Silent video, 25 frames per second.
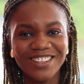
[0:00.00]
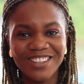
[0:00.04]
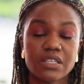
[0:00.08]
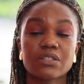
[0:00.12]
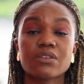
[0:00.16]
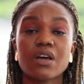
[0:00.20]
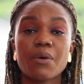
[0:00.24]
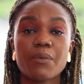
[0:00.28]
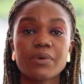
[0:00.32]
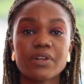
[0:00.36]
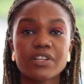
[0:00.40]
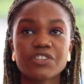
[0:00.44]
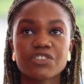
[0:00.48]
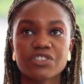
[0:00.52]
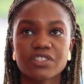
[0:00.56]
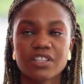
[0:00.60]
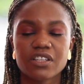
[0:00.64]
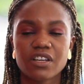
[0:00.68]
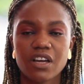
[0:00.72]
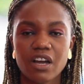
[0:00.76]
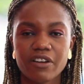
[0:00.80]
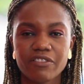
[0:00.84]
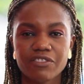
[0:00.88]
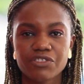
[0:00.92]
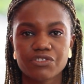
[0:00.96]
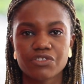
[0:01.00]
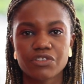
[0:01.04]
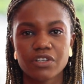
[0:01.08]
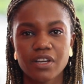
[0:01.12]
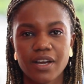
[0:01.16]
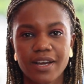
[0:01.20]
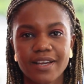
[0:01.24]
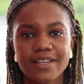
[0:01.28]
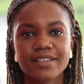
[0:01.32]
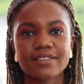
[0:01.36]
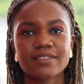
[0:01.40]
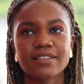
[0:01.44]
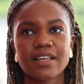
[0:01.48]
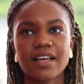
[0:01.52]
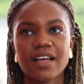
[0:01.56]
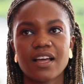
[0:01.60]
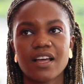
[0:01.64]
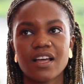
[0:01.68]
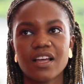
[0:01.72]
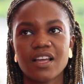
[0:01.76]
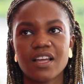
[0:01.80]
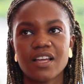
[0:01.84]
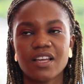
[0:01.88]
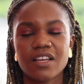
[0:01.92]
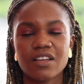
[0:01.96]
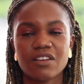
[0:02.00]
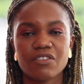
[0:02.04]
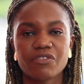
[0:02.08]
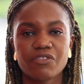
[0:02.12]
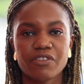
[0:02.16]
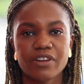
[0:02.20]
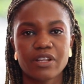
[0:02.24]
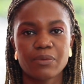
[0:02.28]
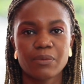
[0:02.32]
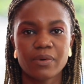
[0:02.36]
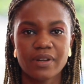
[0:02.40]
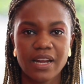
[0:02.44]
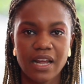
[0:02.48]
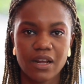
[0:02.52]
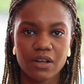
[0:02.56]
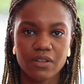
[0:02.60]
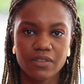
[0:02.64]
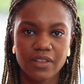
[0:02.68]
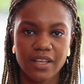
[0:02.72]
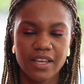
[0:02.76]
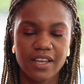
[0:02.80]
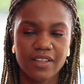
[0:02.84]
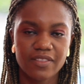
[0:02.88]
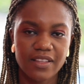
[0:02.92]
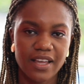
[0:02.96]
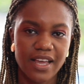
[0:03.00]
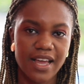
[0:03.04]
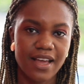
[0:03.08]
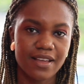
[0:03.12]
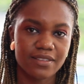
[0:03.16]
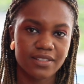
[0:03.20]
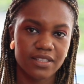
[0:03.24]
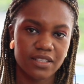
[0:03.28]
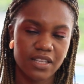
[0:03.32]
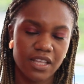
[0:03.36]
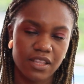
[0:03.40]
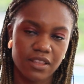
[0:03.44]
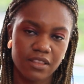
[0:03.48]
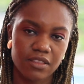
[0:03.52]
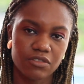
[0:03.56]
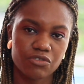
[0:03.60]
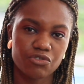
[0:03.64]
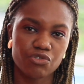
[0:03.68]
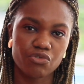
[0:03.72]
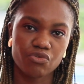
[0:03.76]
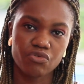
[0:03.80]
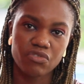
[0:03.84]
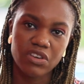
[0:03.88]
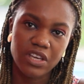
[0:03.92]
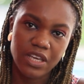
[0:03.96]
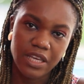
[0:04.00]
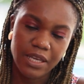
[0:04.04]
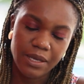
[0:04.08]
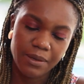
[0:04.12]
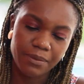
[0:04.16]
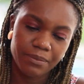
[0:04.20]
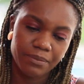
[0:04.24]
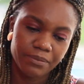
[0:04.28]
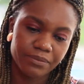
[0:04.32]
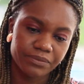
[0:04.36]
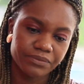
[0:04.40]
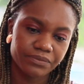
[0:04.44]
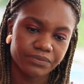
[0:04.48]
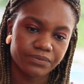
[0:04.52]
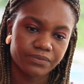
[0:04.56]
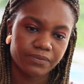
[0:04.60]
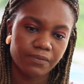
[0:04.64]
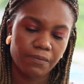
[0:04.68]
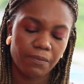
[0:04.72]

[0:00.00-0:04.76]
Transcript: So I want to just encourage you guys that for anyone out there that has any dream